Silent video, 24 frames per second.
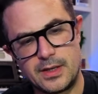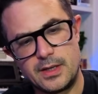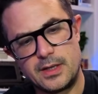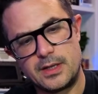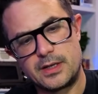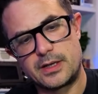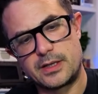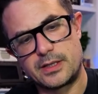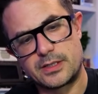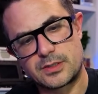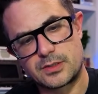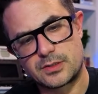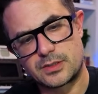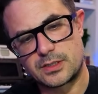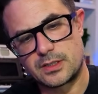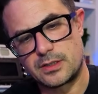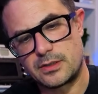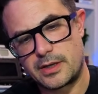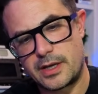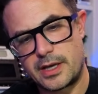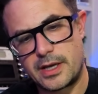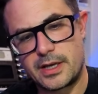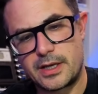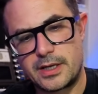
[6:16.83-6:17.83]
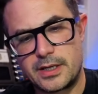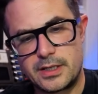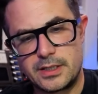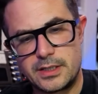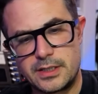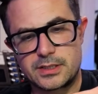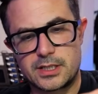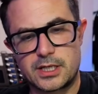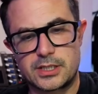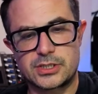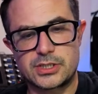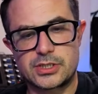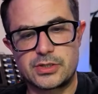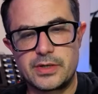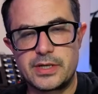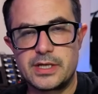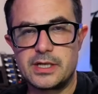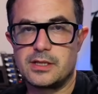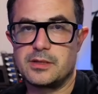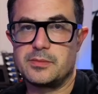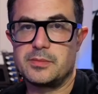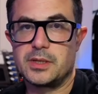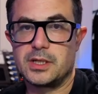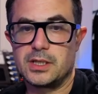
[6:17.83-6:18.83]
Now there's also a touchscreen
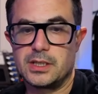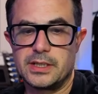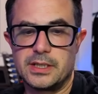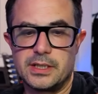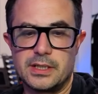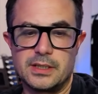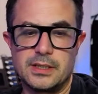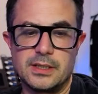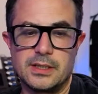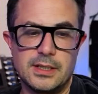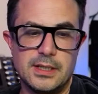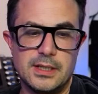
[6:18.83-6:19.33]
in the middle here.